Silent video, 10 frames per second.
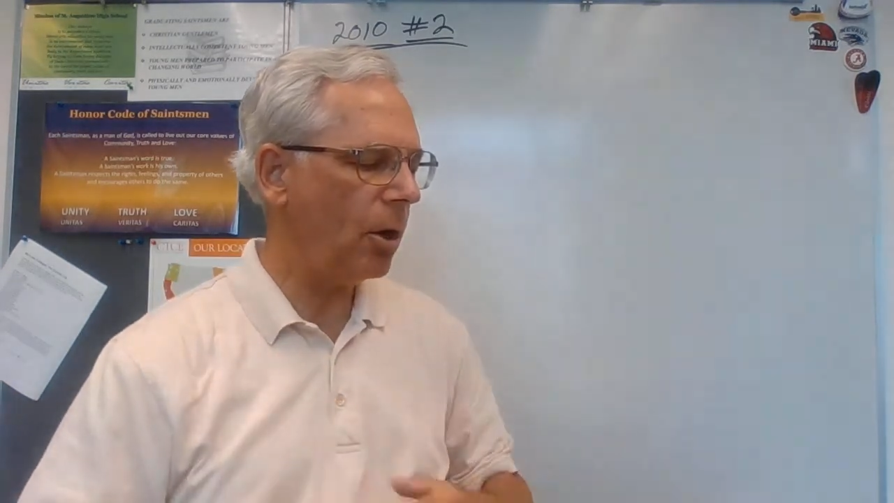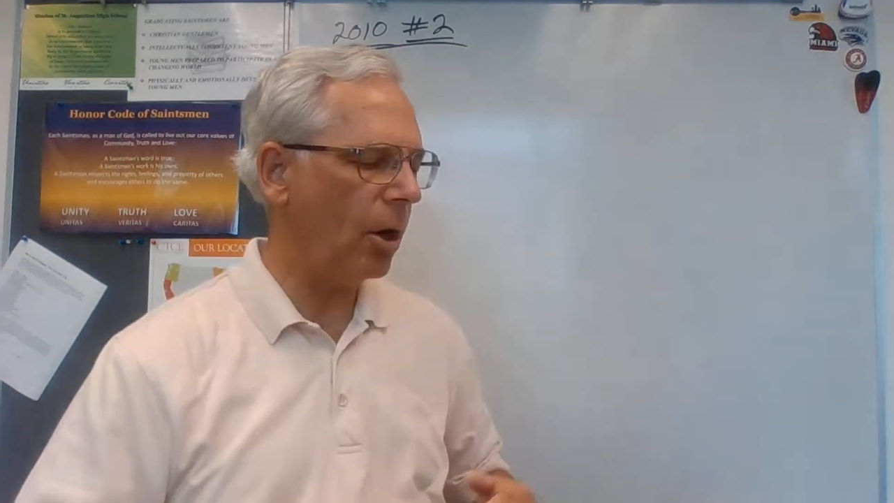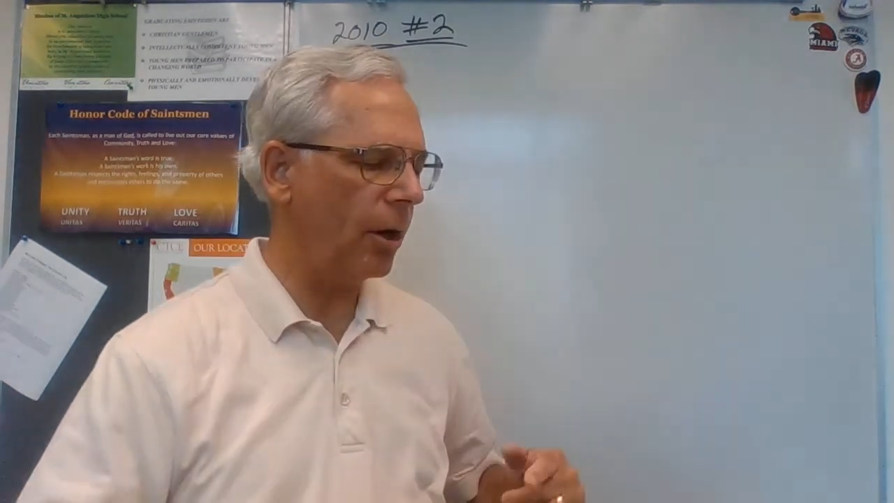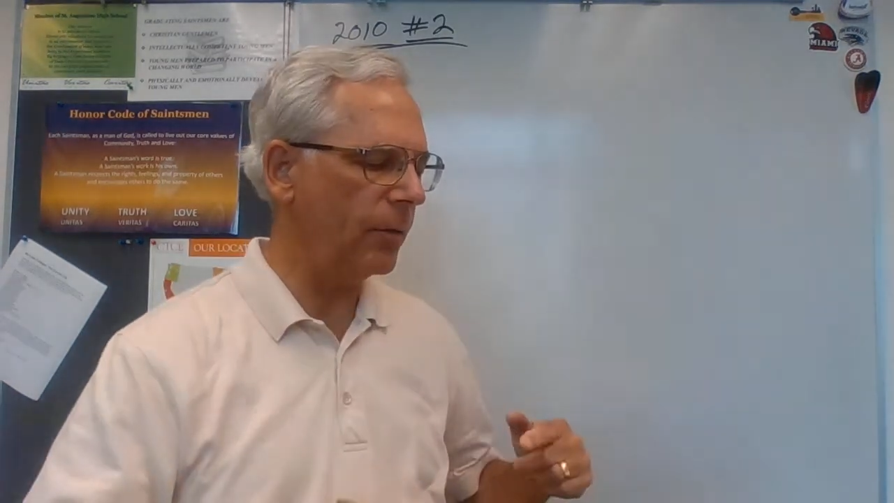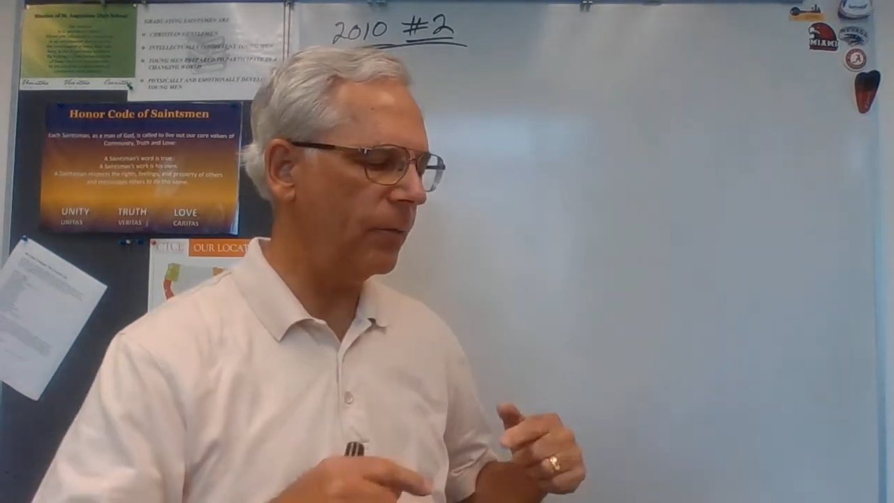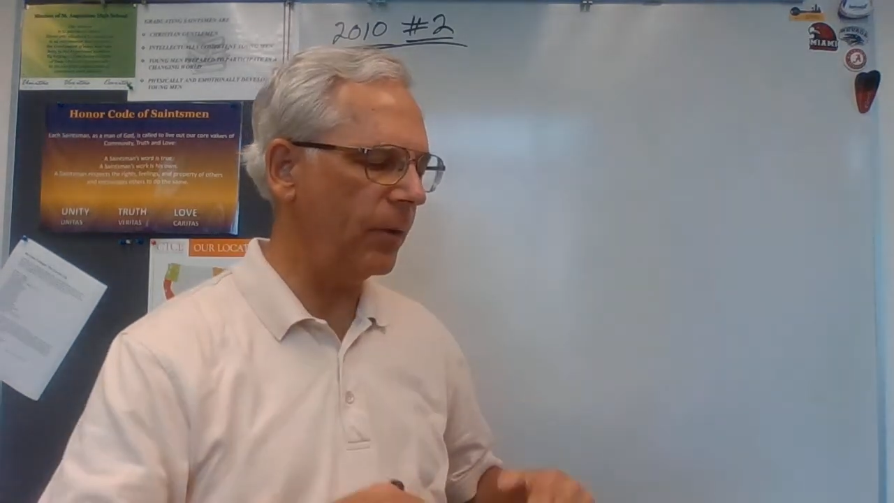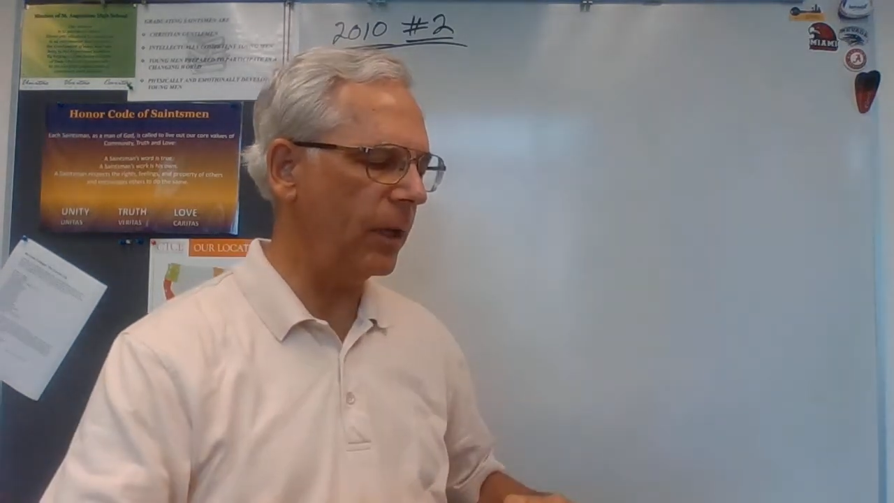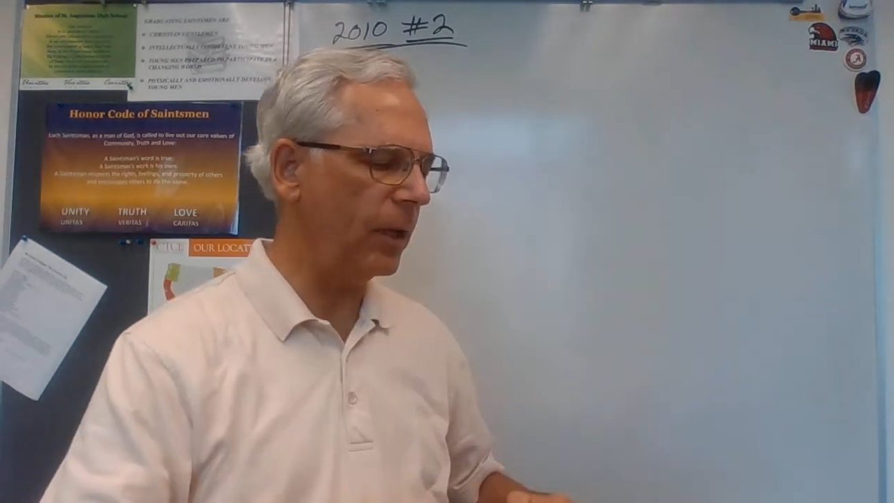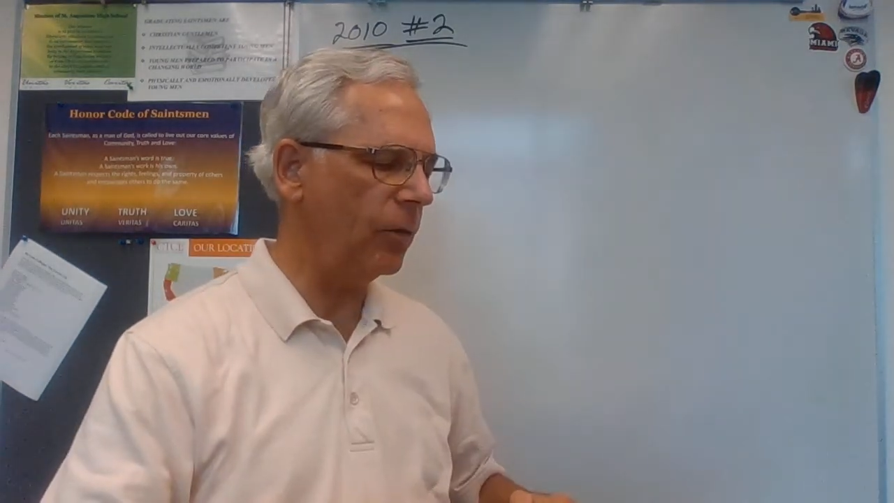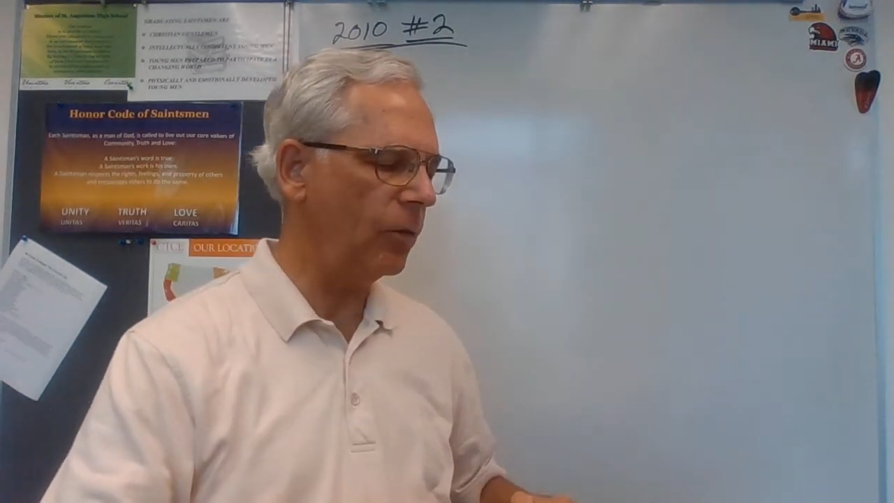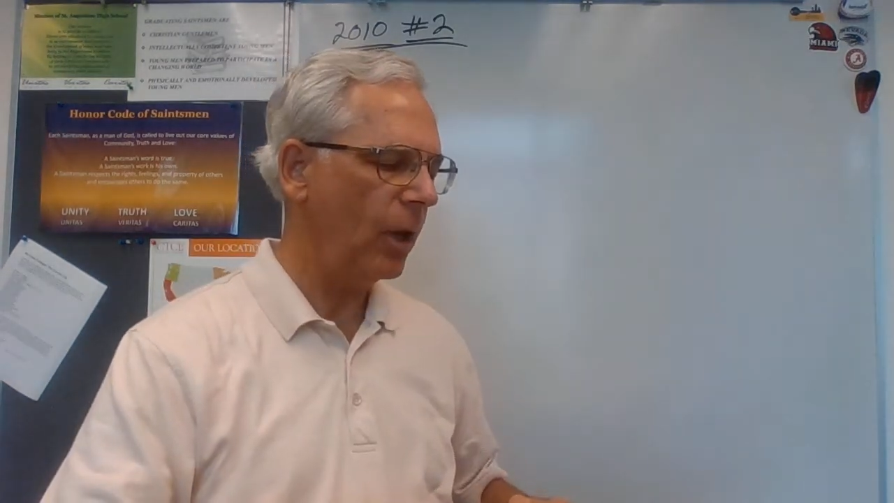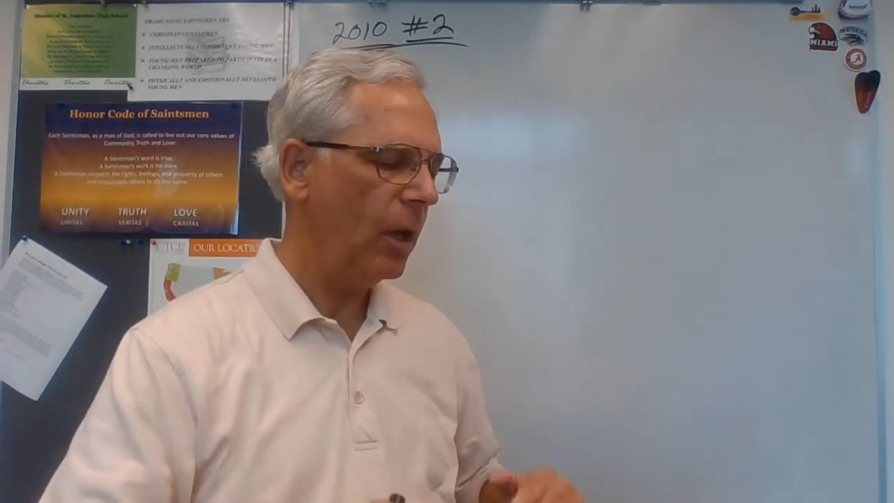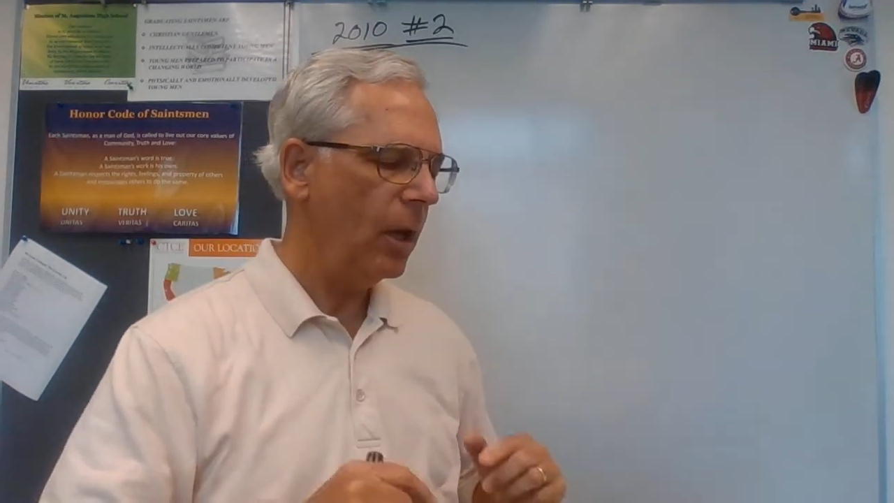card fees